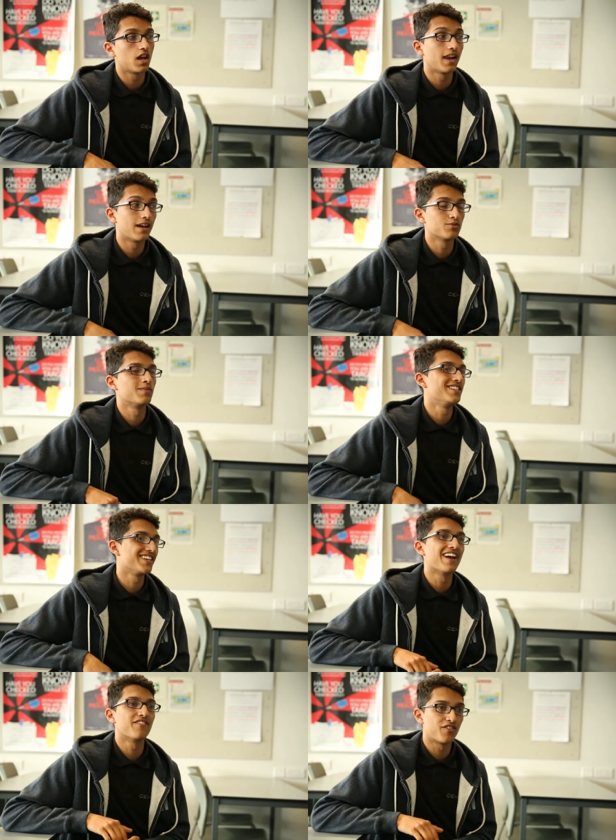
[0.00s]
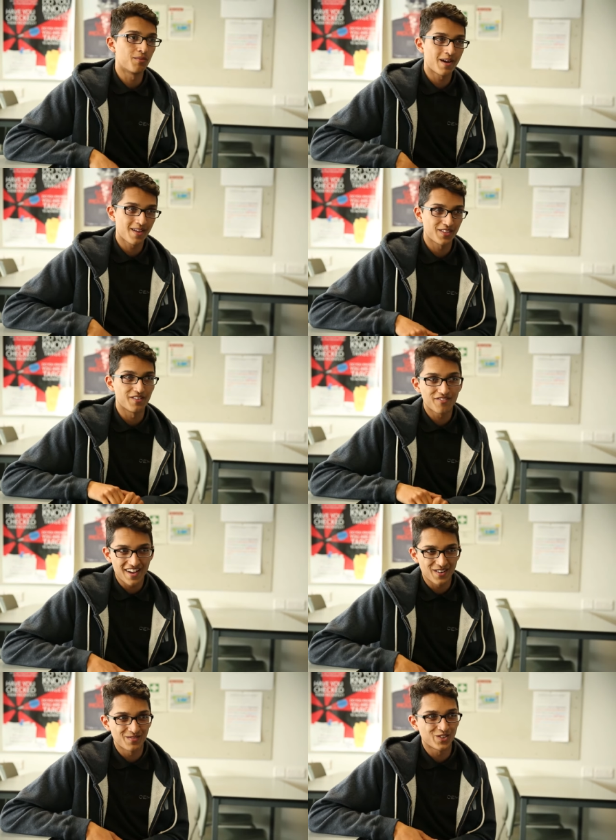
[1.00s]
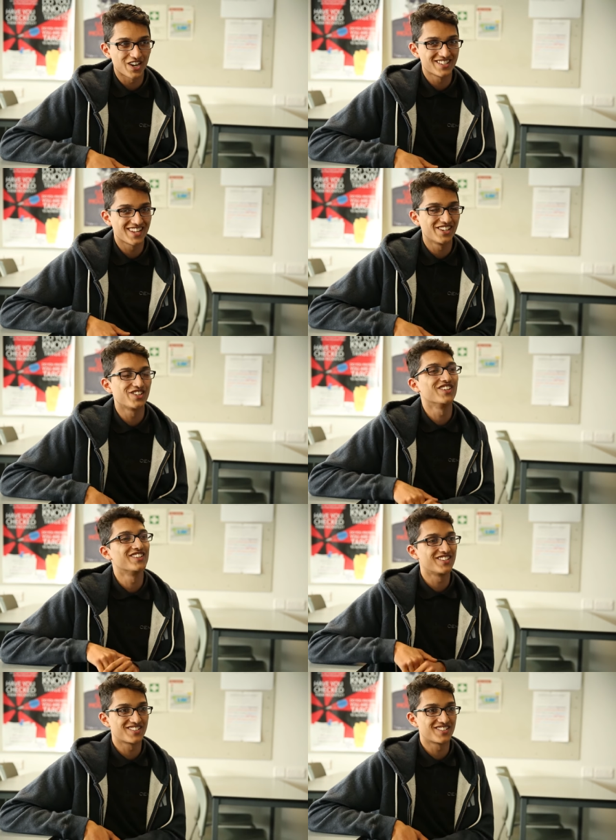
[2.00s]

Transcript: allows me to get from the Fareham train station to